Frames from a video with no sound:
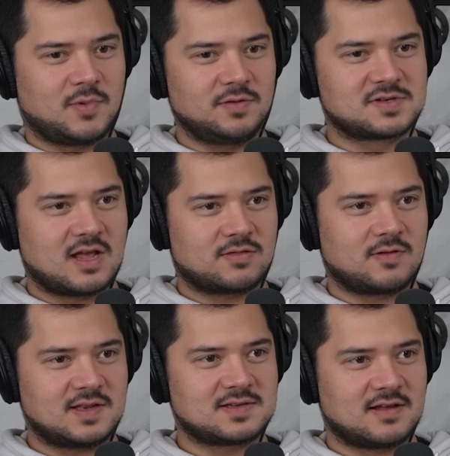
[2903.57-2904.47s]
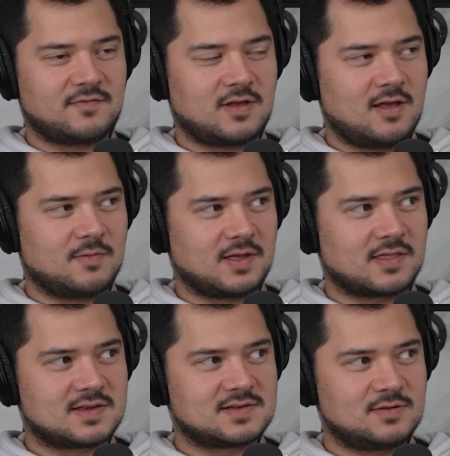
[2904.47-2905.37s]
Baldur's Gate 3, that's a heavy game. Like
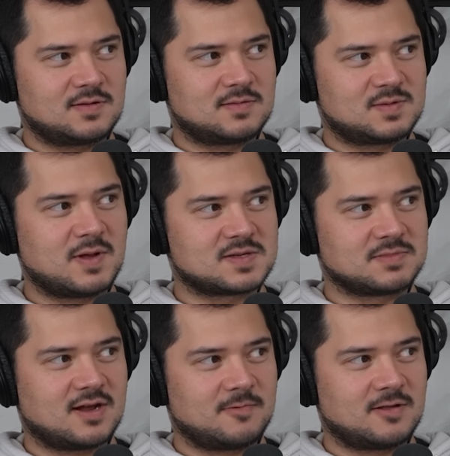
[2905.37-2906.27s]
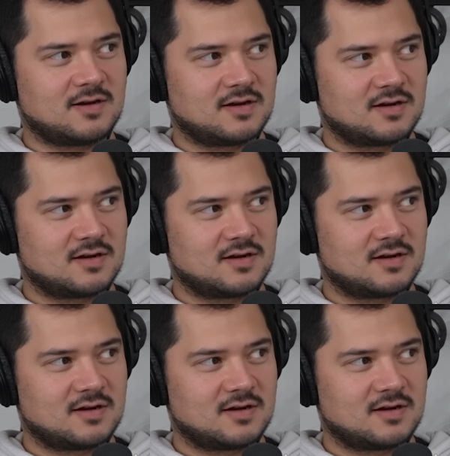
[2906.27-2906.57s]
that's you spend some time in there.